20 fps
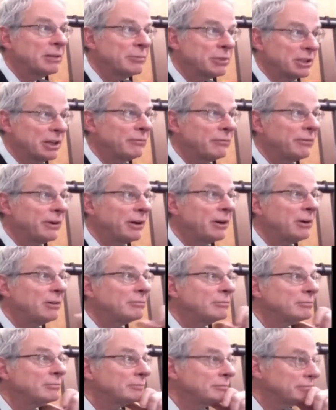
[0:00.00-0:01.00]
That Is would that fair? have
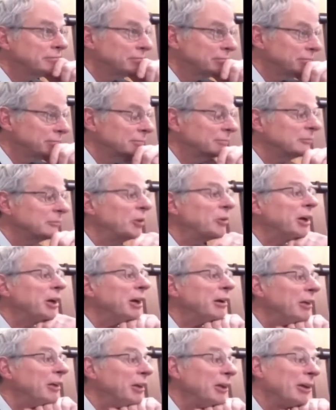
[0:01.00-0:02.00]
to be true Okay.
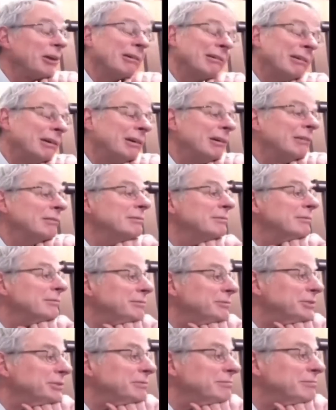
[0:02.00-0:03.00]
as a neutral Well, arbiter in
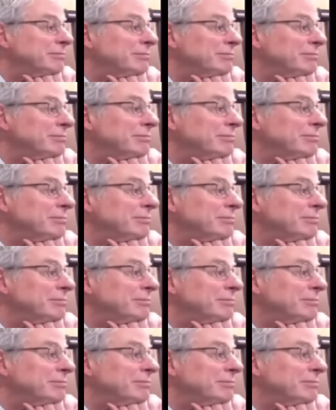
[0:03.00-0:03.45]
your mm, position